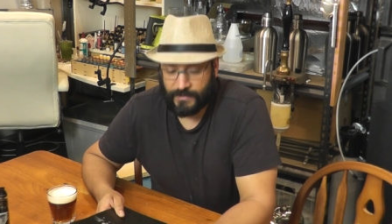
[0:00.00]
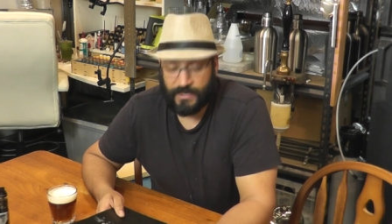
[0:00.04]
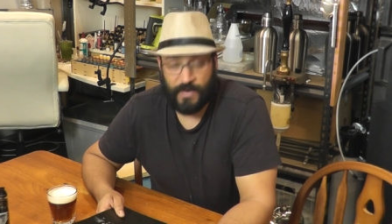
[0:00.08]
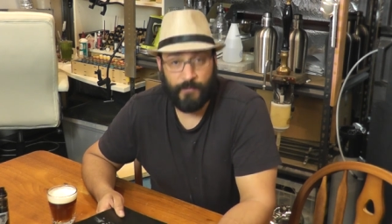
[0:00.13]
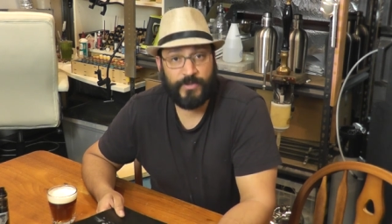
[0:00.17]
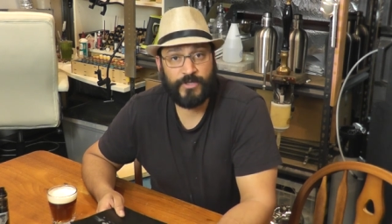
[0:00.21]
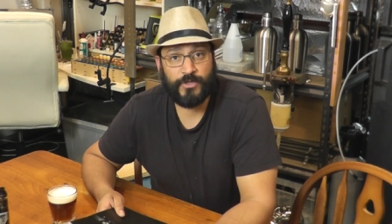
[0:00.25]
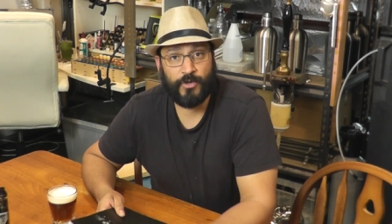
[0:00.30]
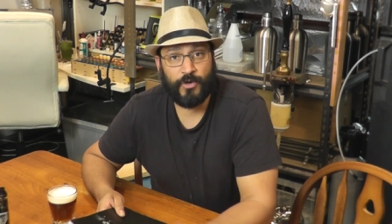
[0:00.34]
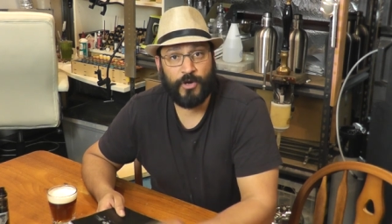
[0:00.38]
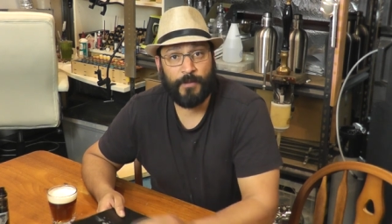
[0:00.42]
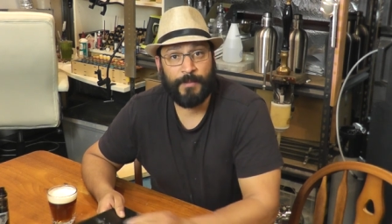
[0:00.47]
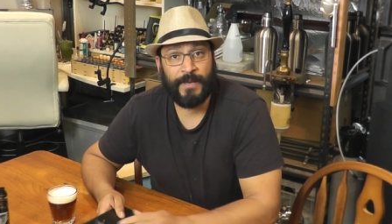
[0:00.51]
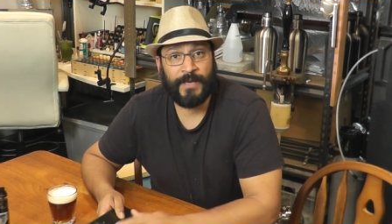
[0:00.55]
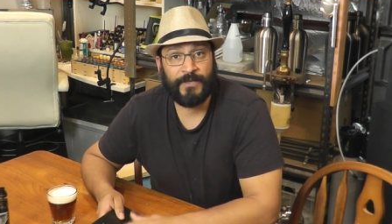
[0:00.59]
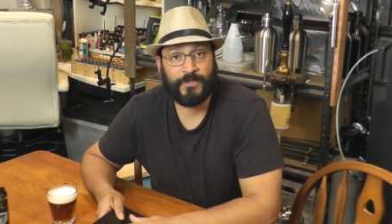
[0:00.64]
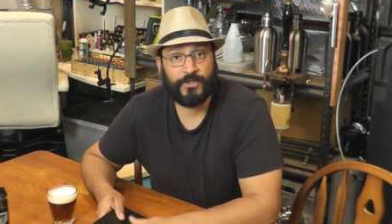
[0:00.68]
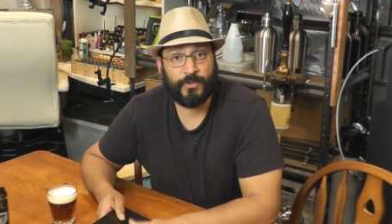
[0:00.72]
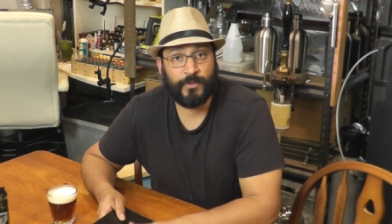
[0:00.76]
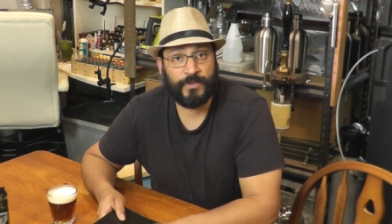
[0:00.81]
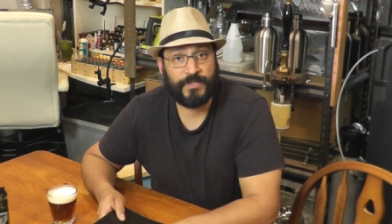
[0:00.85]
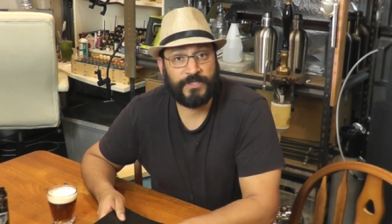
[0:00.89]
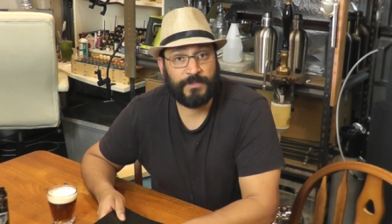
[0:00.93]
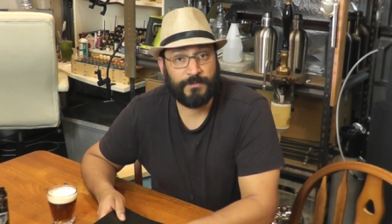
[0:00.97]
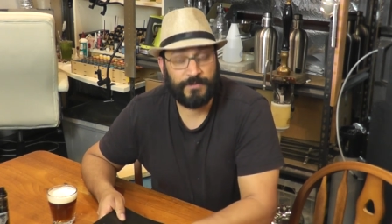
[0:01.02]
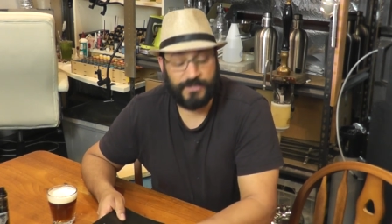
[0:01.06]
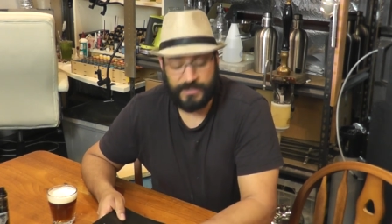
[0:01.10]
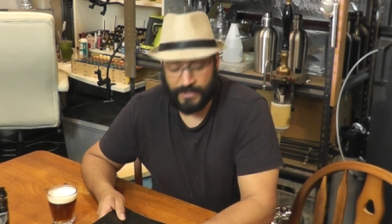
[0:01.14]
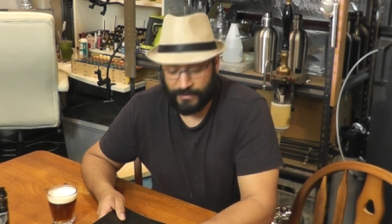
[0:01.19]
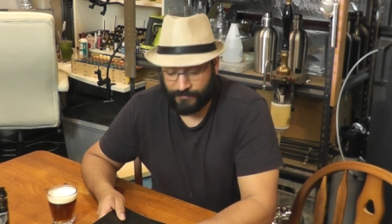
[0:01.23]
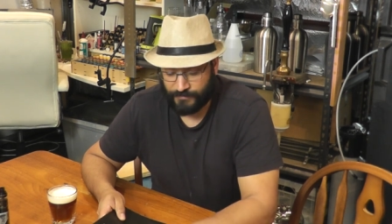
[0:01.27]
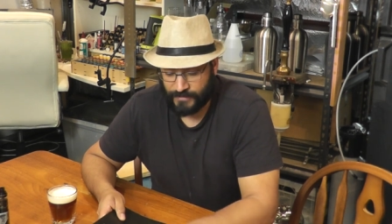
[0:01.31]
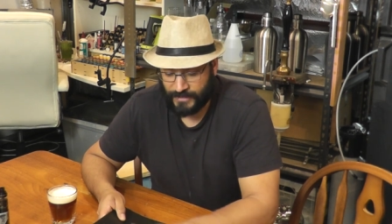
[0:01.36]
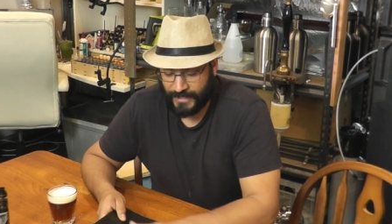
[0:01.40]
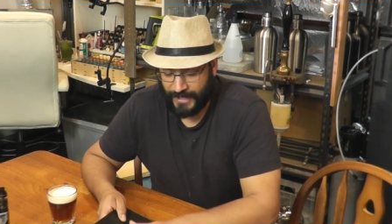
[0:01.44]
Can we talk about doing some
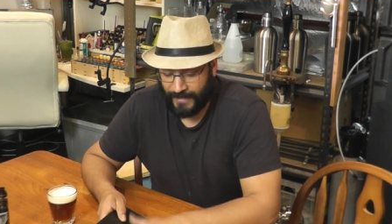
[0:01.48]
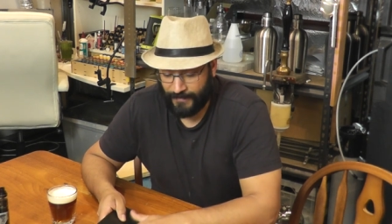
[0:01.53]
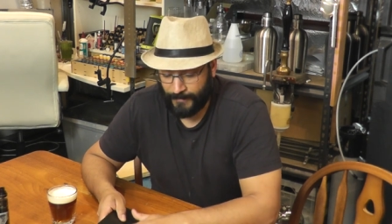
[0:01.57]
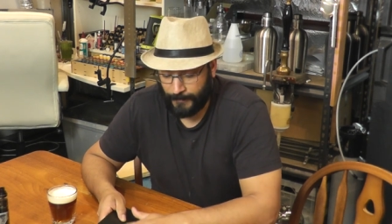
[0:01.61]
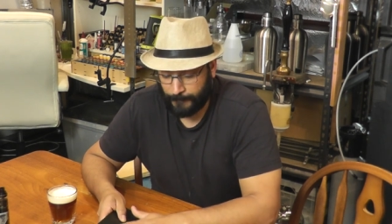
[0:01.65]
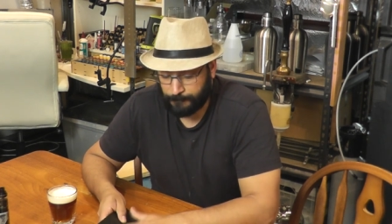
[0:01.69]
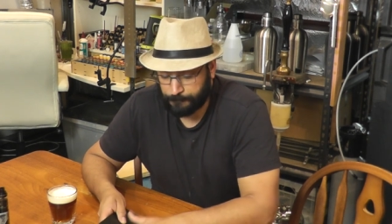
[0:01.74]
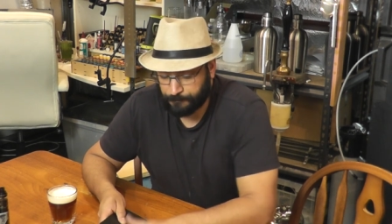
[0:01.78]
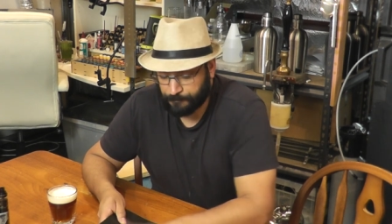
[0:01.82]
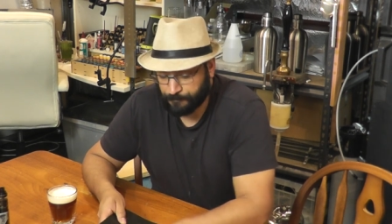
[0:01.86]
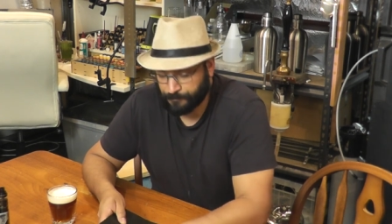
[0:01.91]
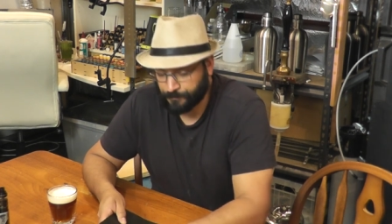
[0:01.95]
stuff together?